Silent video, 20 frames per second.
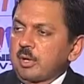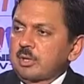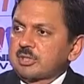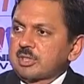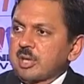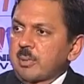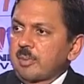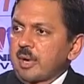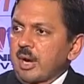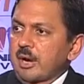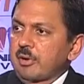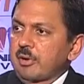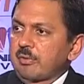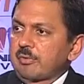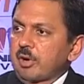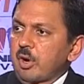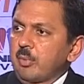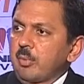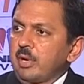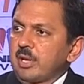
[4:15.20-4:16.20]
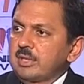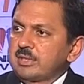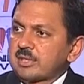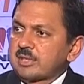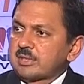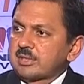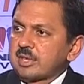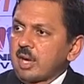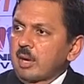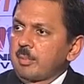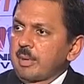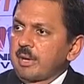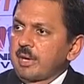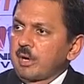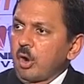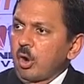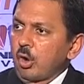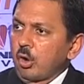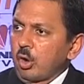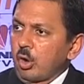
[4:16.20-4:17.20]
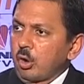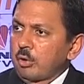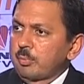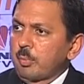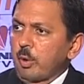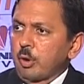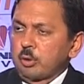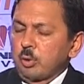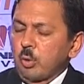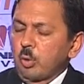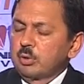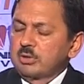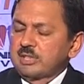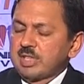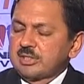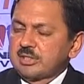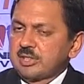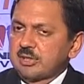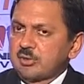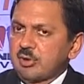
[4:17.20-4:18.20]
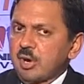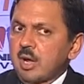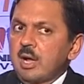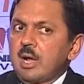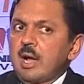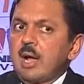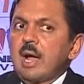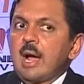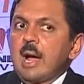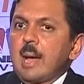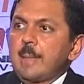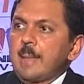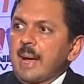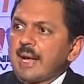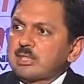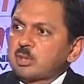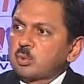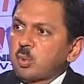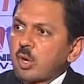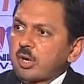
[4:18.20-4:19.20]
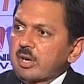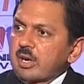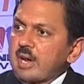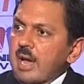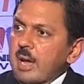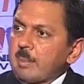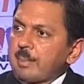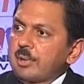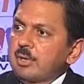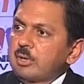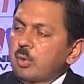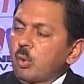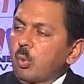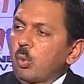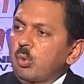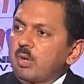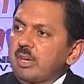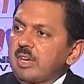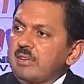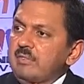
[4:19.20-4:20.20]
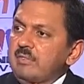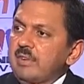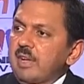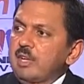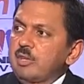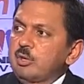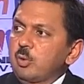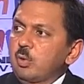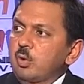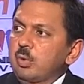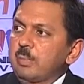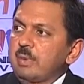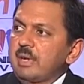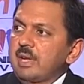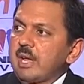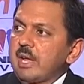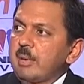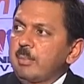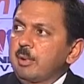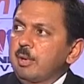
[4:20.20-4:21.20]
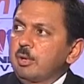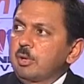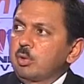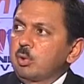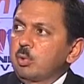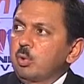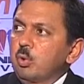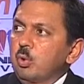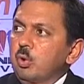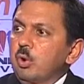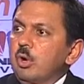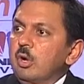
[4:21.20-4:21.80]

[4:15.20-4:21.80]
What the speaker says: some kind of turbulence is coming on potholes, etc. And that's what will happen. The only way you will be able to